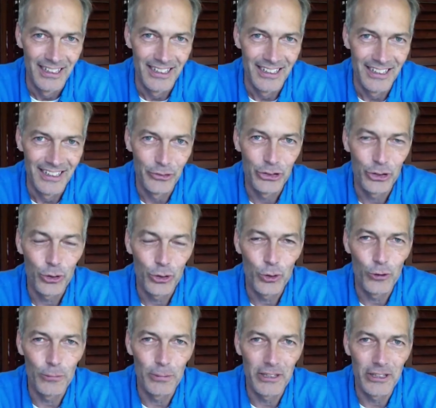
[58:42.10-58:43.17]
It was so
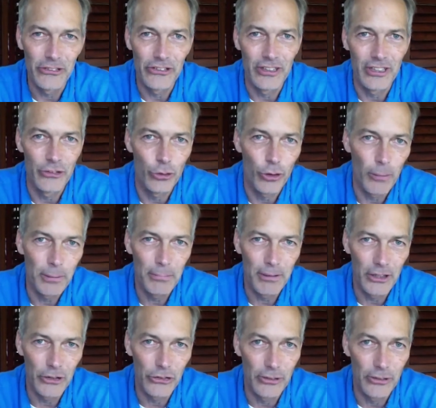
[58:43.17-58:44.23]
cool because the trumpet
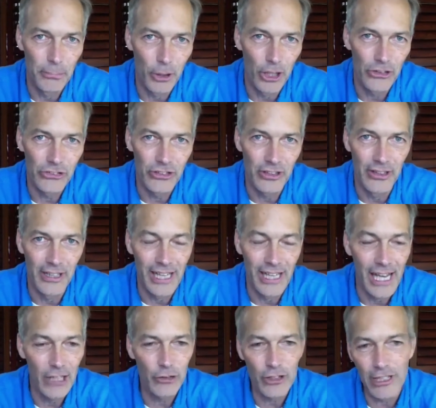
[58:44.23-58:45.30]
players in Boston, they
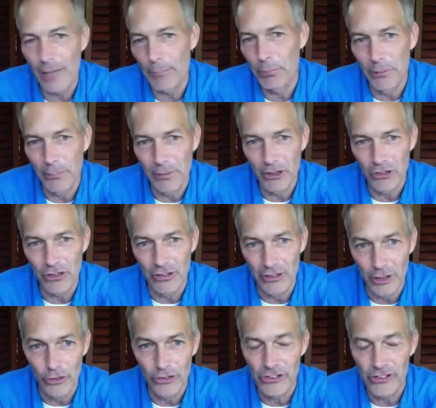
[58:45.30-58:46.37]
actually got permission.
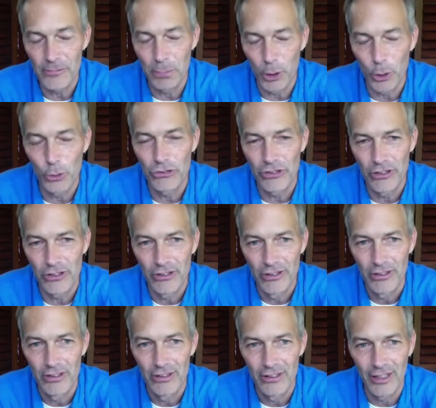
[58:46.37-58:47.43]
This is post
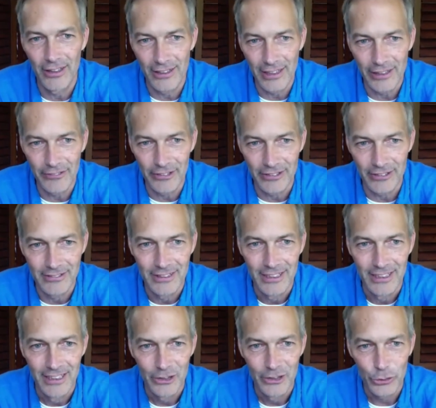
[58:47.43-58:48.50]
9/11,
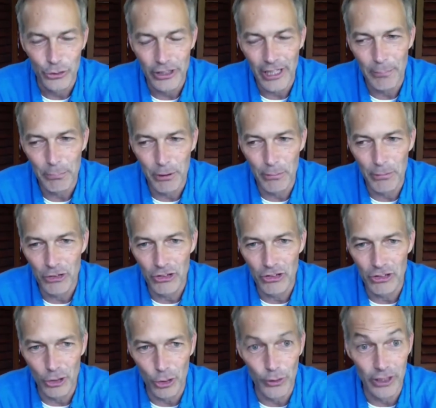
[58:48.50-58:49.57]
so they got permission
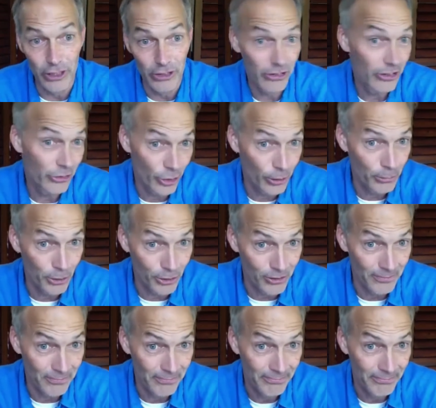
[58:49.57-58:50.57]
to go into the terminal,